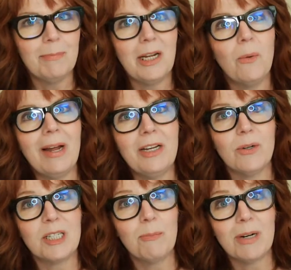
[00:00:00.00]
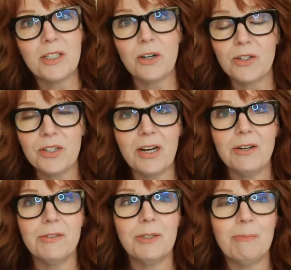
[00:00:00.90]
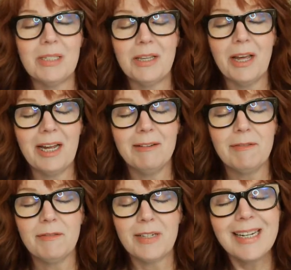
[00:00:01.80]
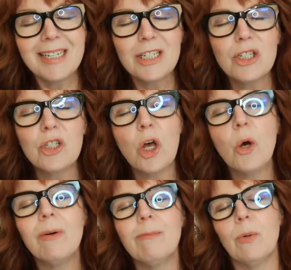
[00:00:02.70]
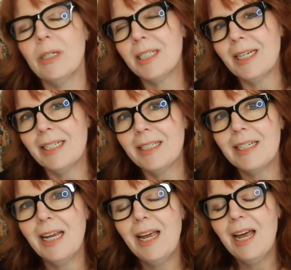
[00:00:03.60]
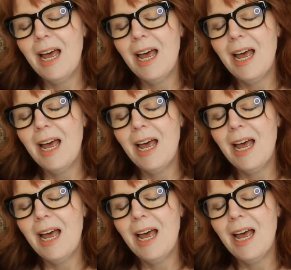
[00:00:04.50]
being a way to express ourselves midlife. It is so important.